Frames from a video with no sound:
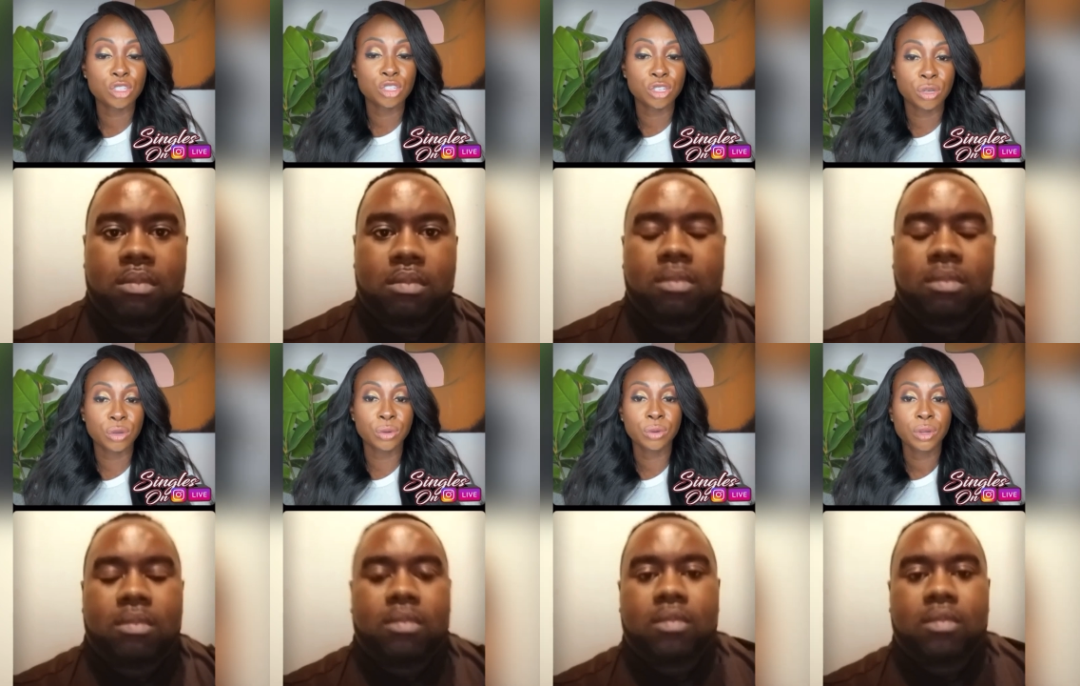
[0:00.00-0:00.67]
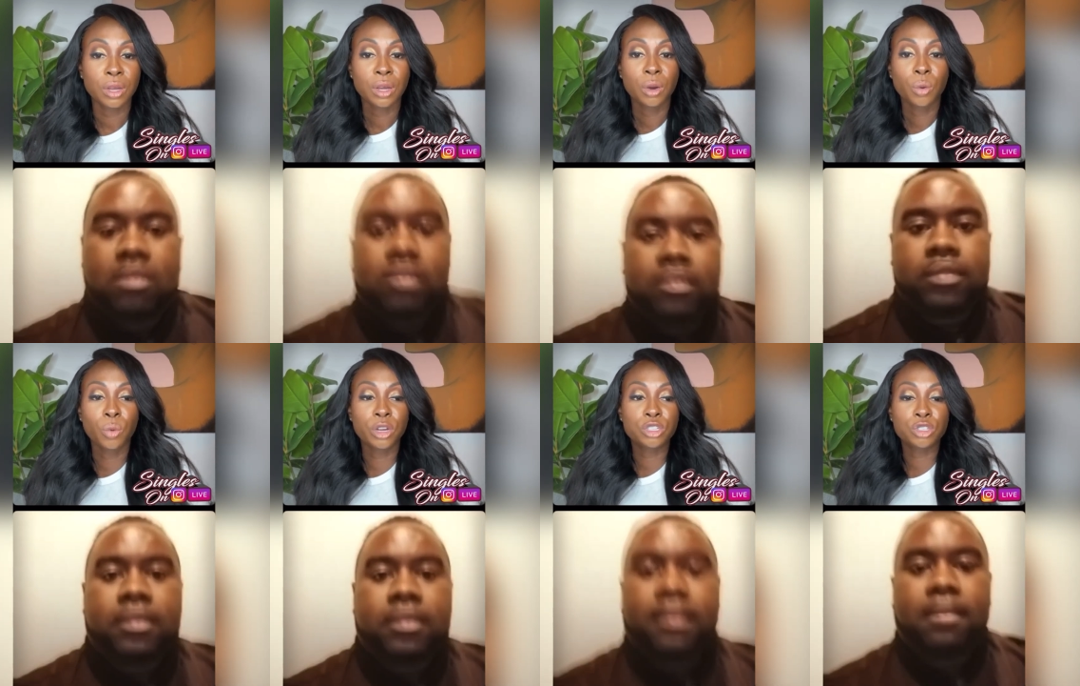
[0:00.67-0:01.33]
Speaker 1: you
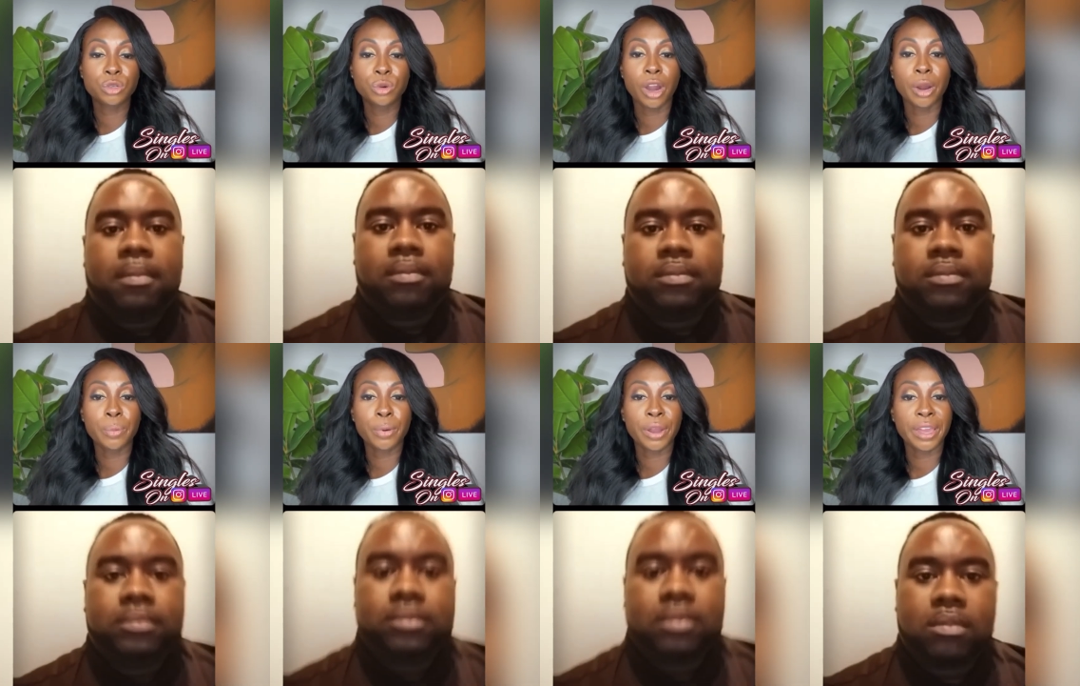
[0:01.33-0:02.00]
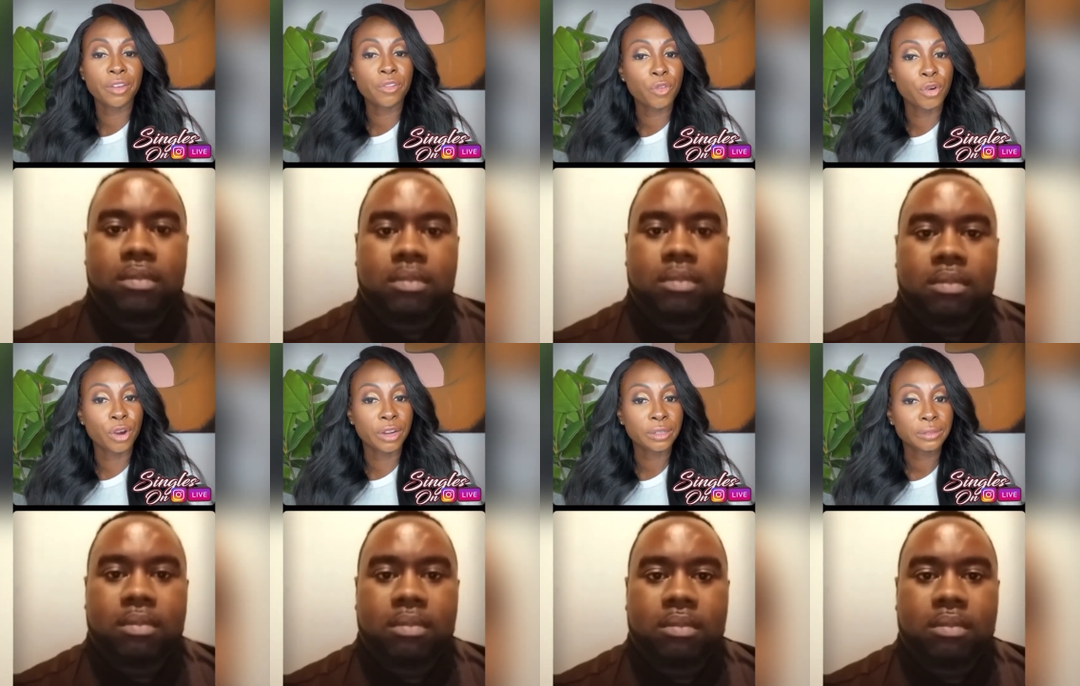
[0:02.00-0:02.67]
what you are praying for.